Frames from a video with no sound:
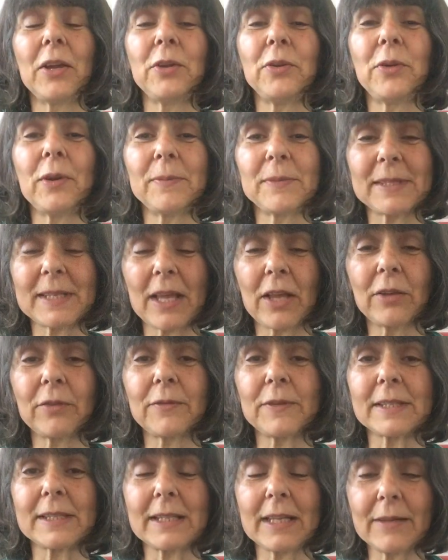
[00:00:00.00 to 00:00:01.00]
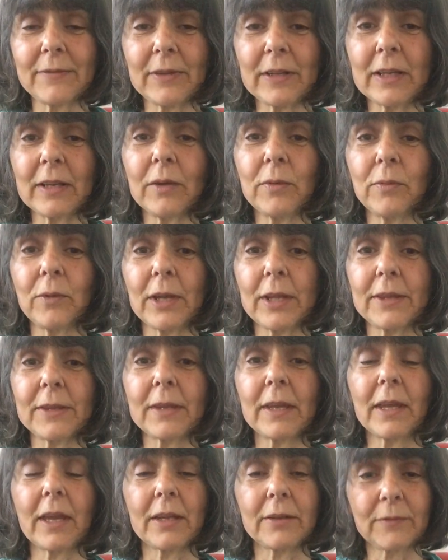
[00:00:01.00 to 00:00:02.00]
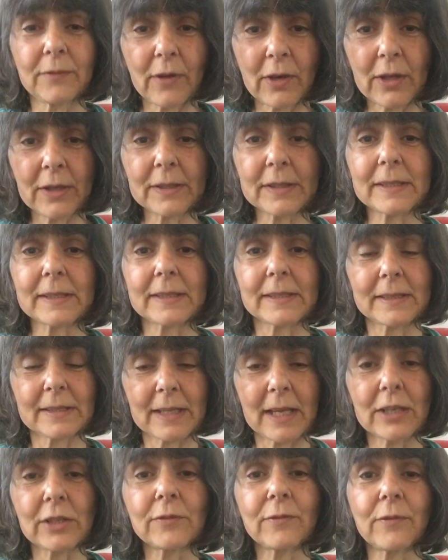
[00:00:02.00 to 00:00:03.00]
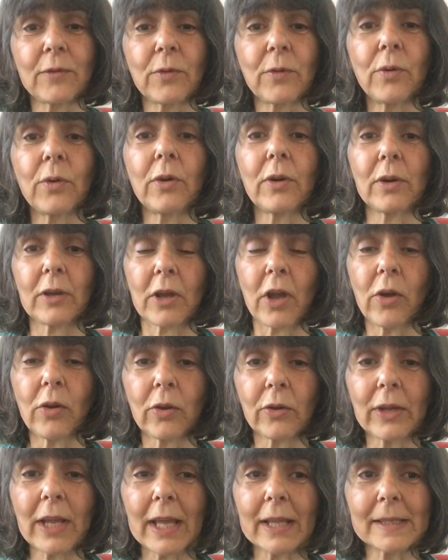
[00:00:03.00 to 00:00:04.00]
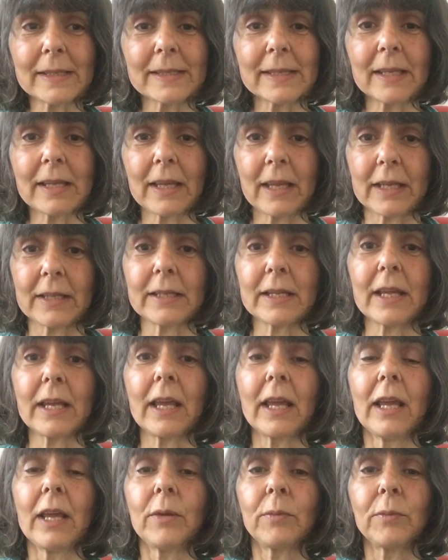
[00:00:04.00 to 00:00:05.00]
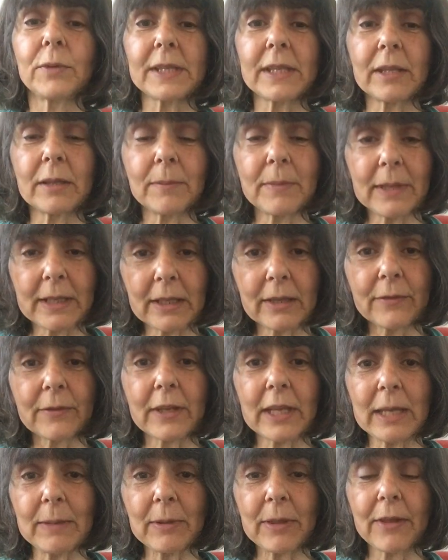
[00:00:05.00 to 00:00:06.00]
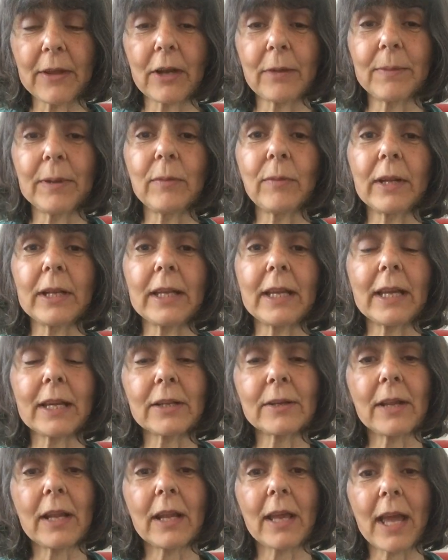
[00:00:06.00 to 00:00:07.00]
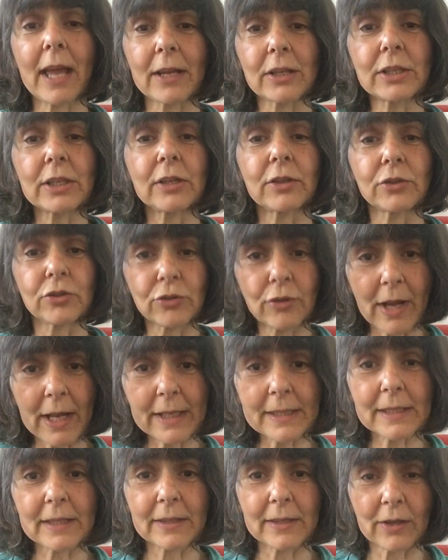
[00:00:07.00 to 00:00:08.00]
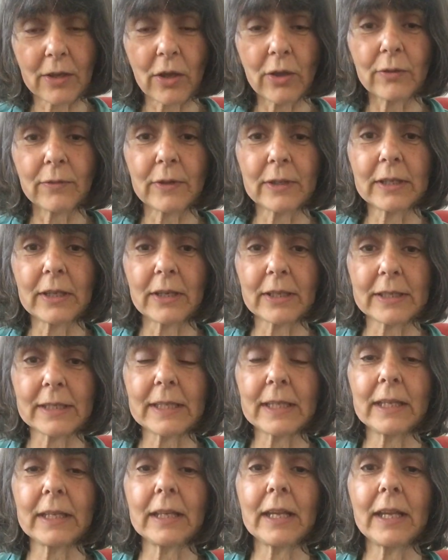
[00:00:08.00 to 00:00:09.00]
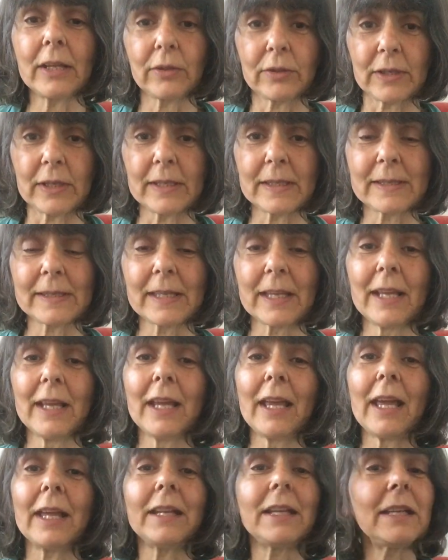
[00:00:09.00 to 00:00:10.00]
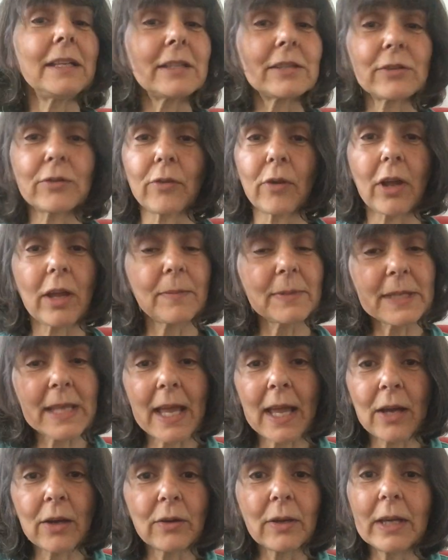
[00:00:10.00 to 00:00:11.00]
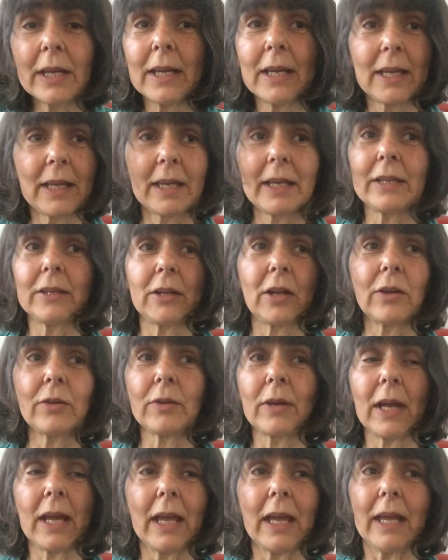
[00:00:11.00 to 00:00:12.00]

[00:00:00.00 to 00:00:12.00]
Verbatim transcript: who himself is living with advanced stage four colon cancer and was in the middle of chemotherapy when he actually contracted the COVID 19 illness. And he describes how, you know,